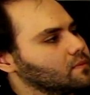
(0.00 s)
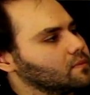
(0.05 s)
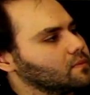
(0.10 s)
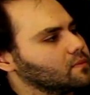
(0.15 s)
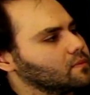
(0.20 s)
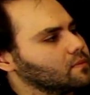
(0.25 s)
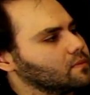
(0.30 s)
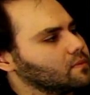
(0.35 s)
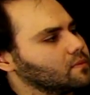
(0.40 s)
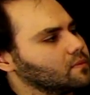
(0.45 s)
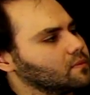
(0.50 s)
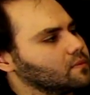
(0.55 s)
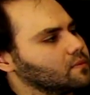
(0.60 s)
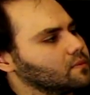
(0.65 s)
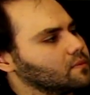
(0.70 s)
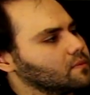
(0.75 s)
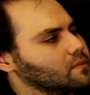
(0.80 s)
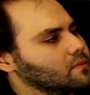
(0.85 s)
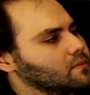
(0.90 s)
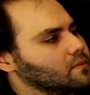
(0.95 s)

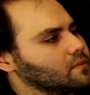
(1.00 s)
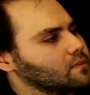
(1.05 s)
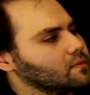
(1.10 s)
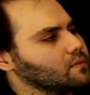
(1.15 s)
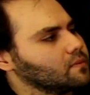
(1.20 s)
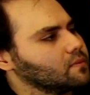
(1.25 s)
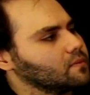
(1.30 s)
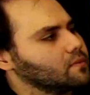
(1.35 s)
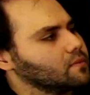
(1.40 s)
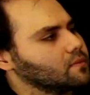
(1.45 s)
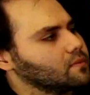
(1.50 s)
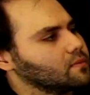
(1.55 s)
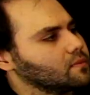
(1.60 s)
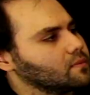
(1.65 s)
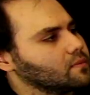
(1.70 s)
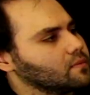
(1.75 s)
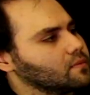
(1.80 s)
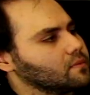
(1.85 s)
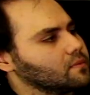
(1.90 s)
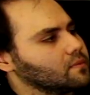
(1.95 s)

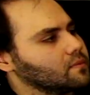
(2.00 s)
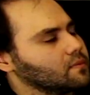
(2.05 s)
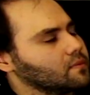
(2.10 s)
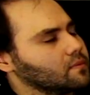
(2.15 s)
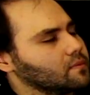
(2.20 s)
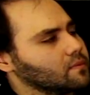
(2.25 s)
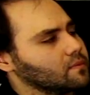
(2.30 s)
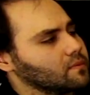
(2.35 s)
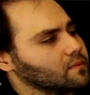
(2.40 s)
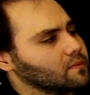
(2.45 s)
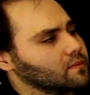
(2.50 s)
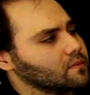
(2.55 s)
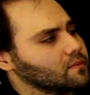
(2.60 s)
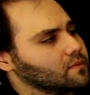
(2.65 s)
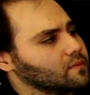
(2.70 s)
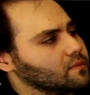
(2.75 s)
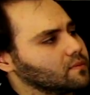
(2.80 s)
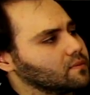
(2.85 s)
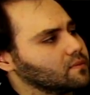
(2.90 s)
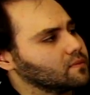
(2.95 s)

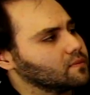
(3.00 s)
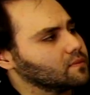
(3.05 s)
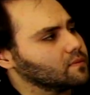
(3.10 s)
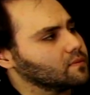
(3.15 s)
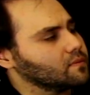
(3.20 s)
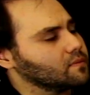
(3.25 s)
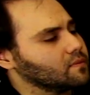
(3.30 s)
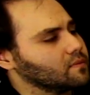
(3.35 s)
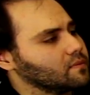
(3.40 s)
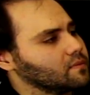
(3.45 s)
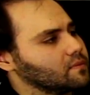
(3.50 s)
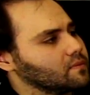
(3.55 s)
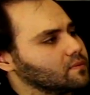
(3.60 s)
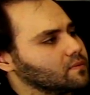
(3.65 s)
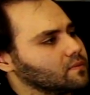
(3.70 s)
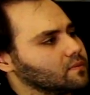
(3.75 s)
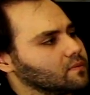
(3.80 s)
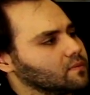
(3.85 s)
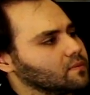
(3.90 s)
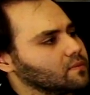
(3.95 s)

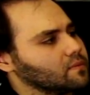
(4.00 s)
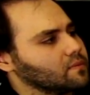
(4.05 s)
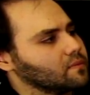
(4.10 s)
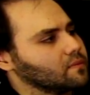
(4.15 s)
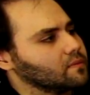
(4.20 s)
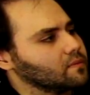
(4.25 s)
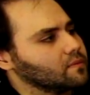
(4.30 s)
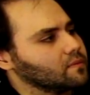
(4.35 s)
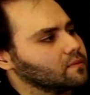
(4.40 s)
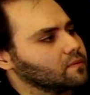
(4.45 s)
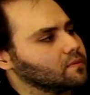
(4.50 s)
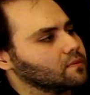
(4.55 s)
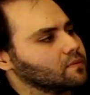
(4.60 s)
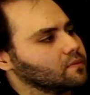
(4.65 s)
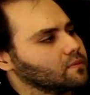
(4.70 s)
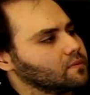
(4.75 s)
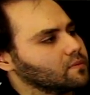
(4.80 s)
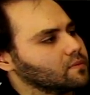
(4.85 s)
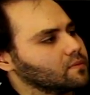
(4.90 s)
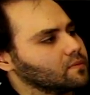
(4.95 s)

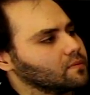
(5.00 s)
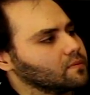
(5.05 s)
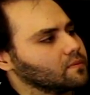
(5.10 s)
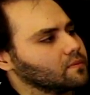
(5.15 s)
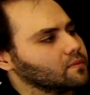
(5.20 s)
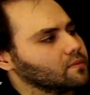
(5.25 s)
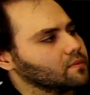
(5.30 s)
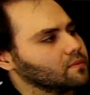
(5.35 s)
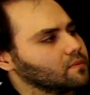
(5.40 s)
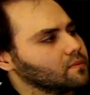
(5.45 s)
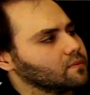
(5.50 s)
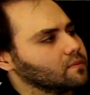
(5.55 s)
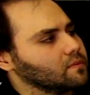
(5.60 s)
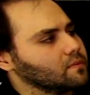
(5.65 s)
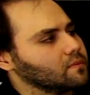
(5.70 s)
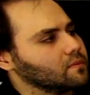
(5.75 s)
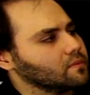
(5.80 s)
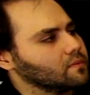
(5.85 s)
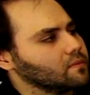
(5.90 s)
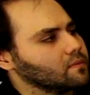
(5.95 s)

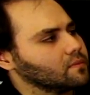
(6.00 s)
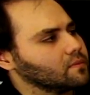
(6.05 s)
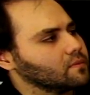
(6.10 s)
This person isn't speaking.